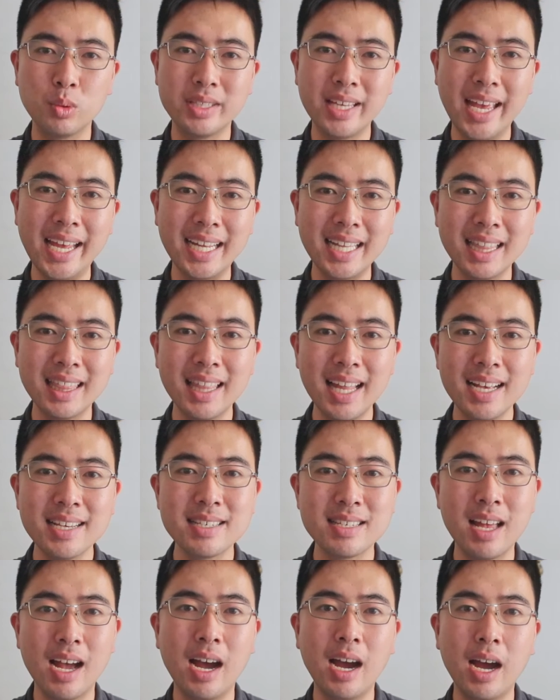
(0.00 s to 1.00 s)
will take
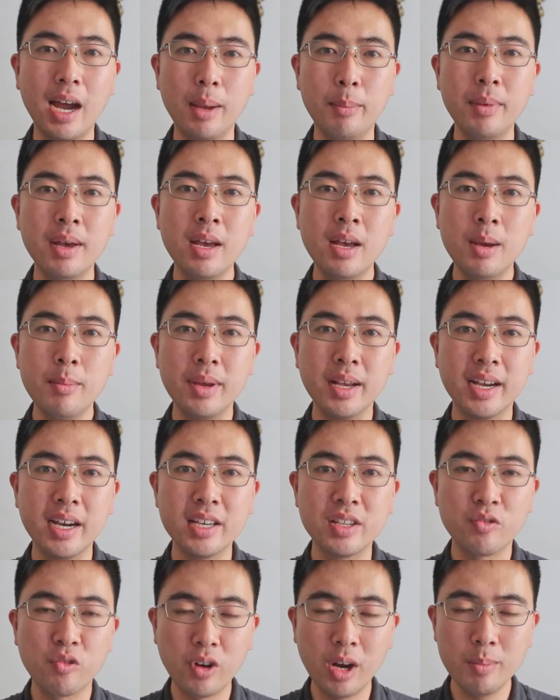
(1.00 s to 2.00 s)
less time
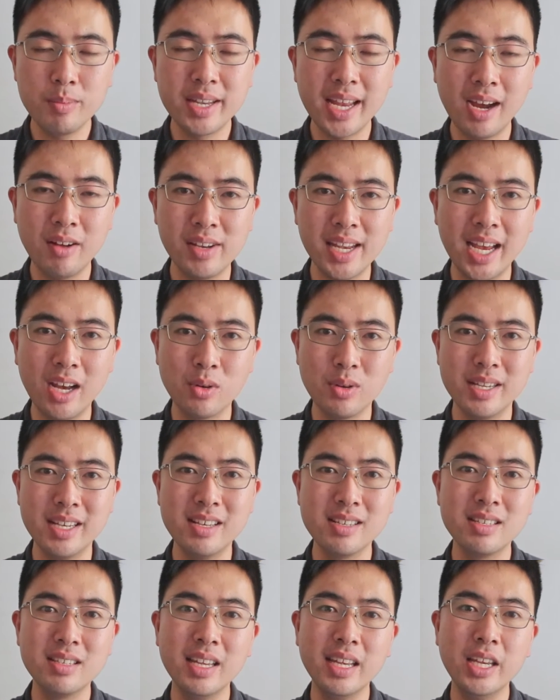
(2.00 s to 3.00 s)
because from Downtown
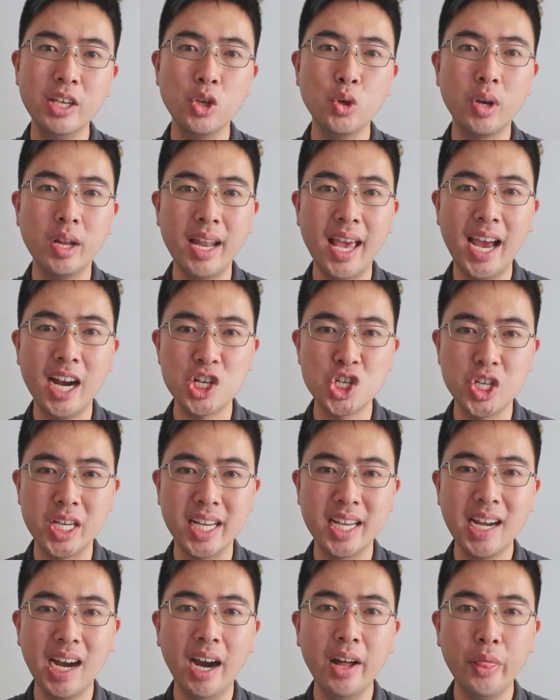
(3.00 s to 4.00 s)
Disney, you can actually
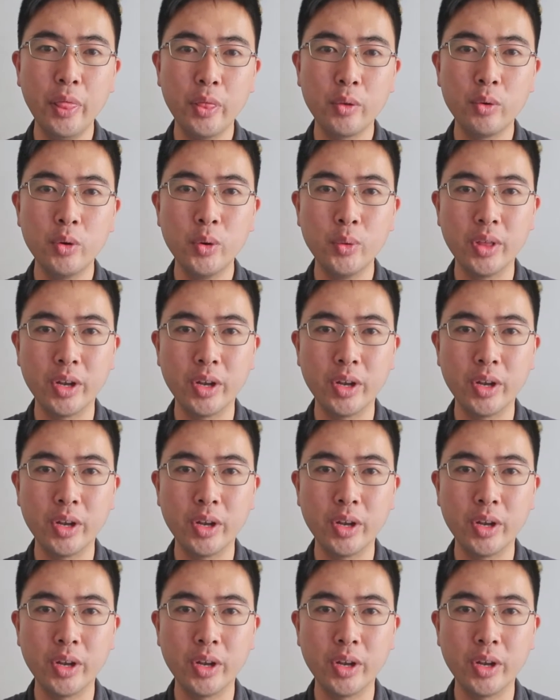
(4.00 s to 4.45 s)
cut through